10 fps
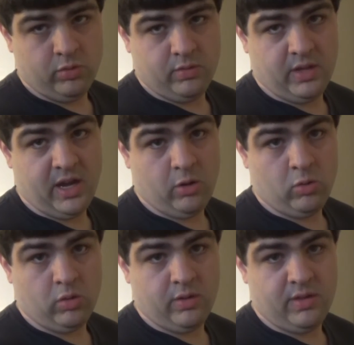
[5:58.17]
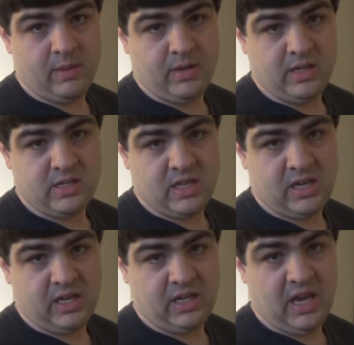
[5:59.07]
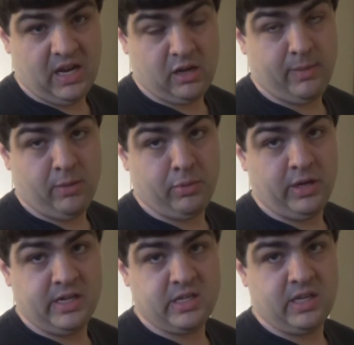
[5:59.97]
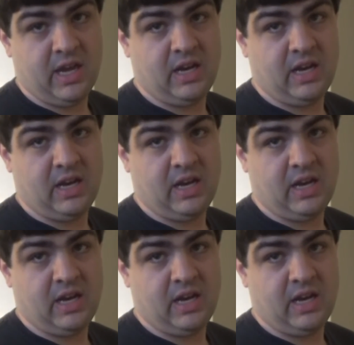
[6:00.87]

Now, that means that it can come out pretty easily,